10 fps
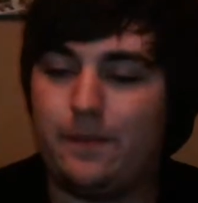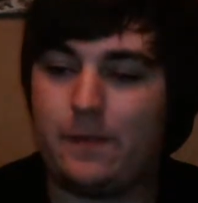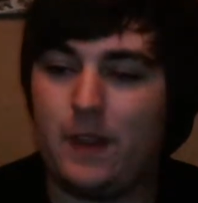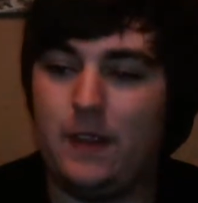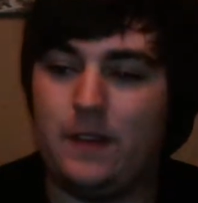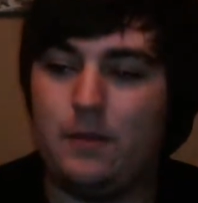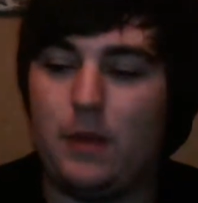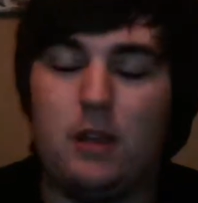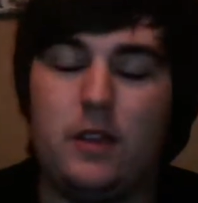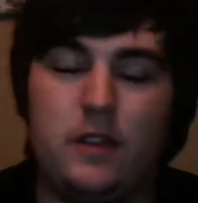he's in
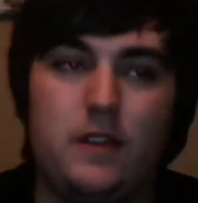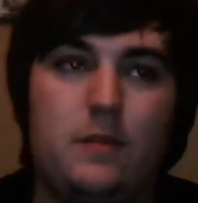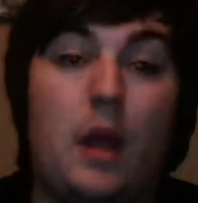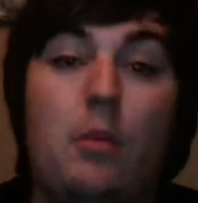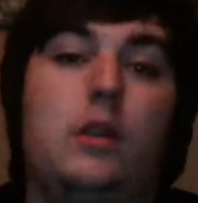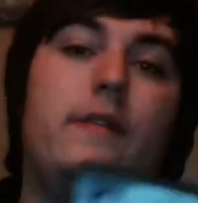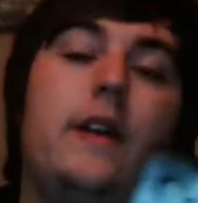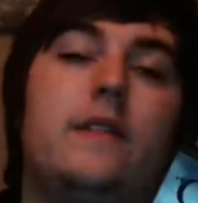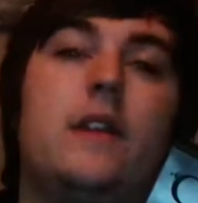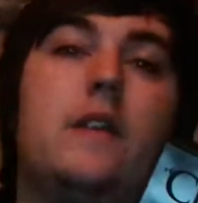the Mad Bloody
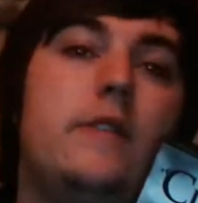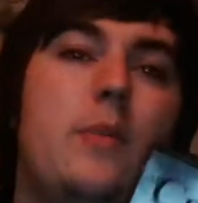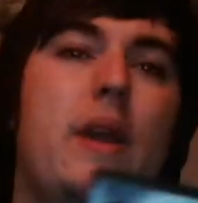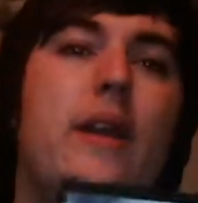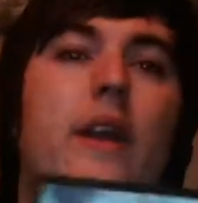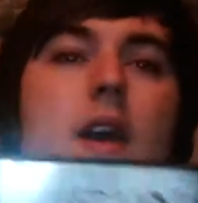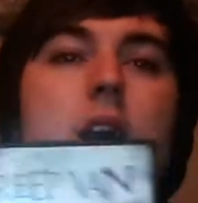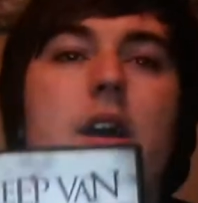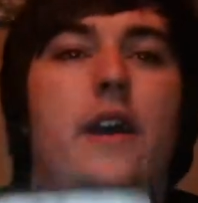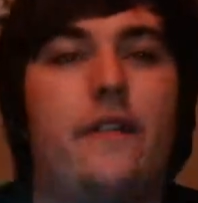Valentine remake.
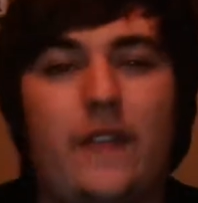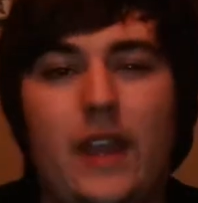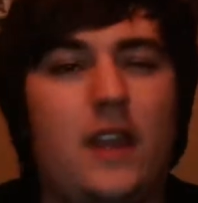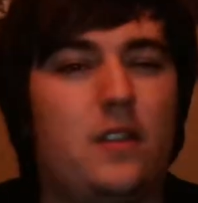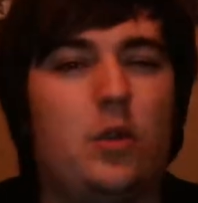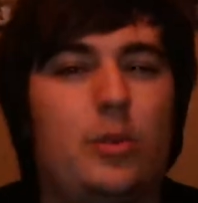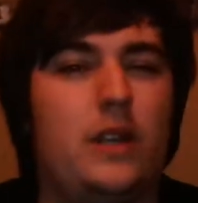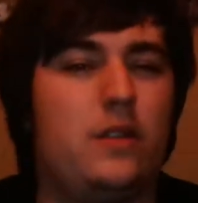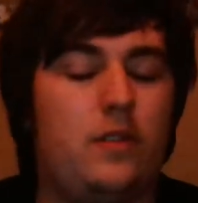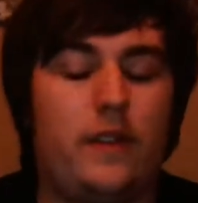I think it's
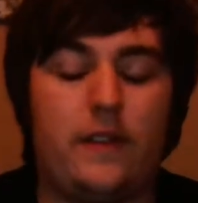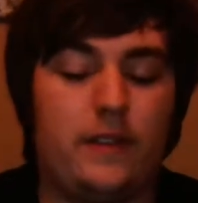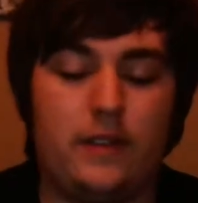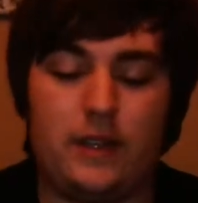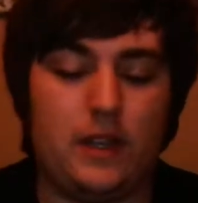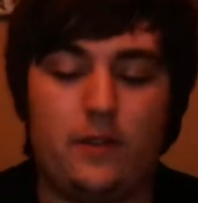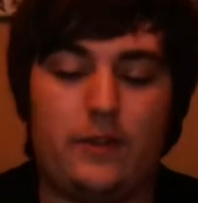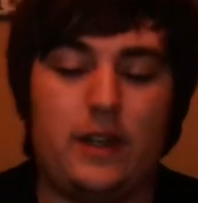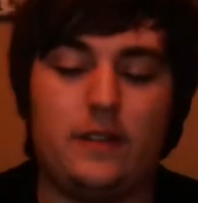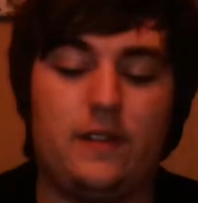Supernatural that the other
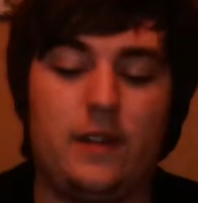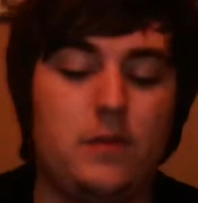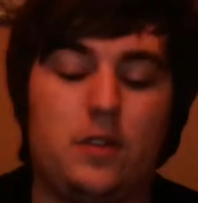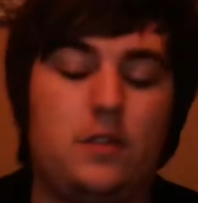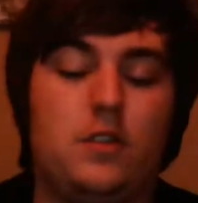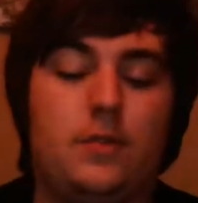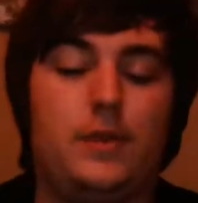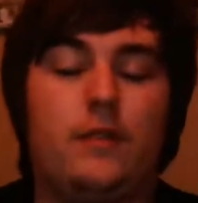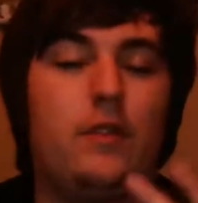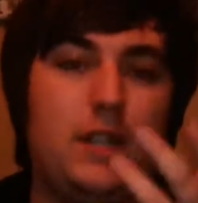actors in, I'm not too sure, but
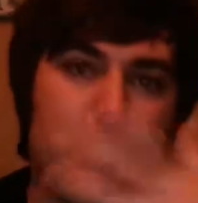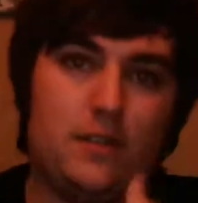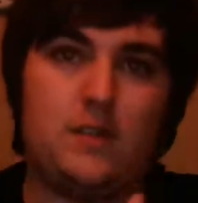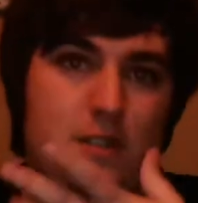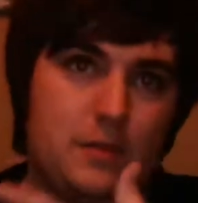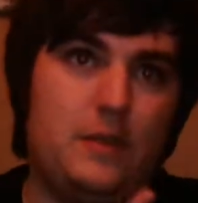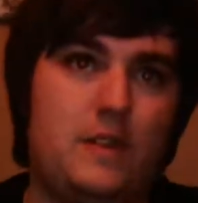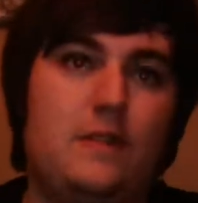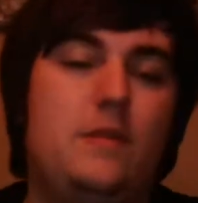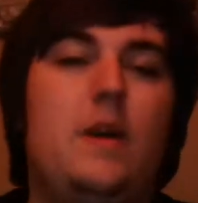he really looks similar
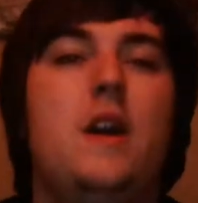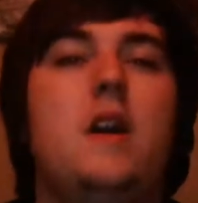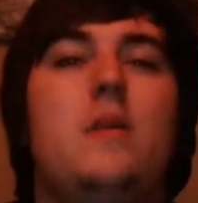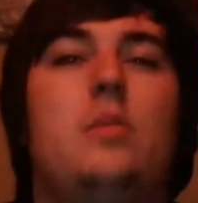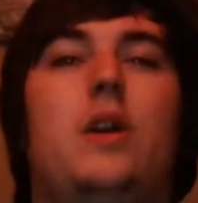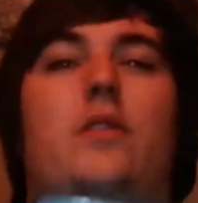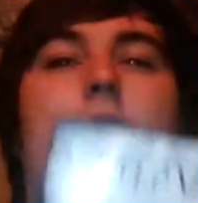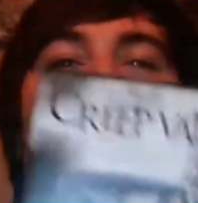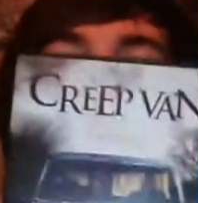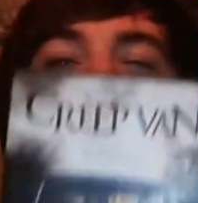to him. But I don't
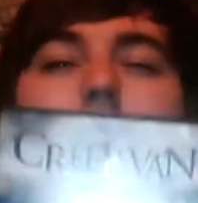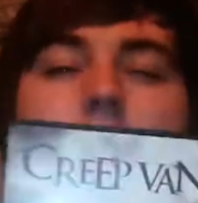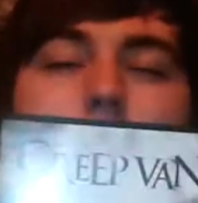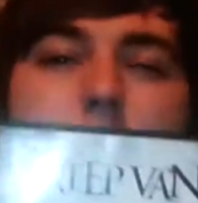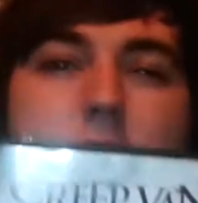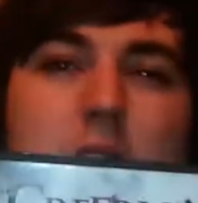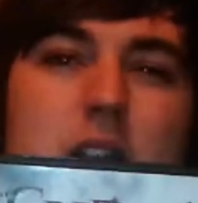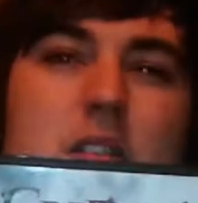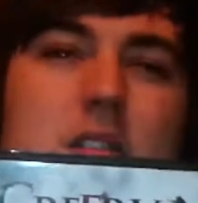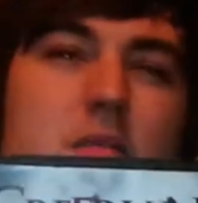think he's a great
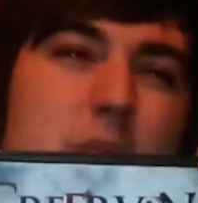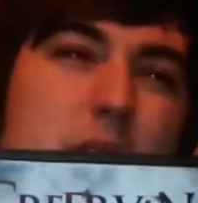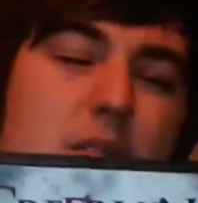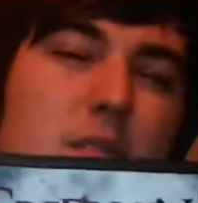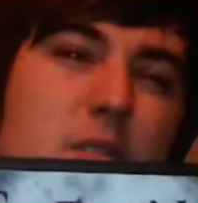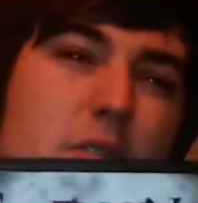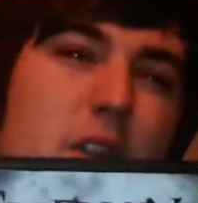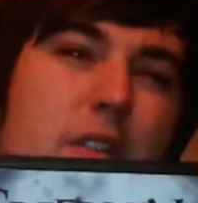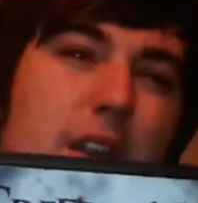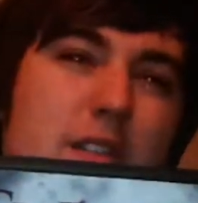actor. I mean, overall
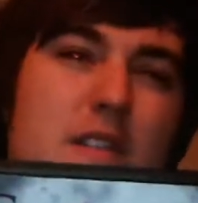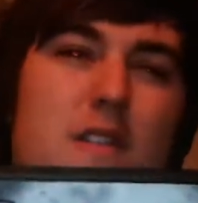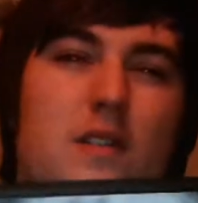the acting's,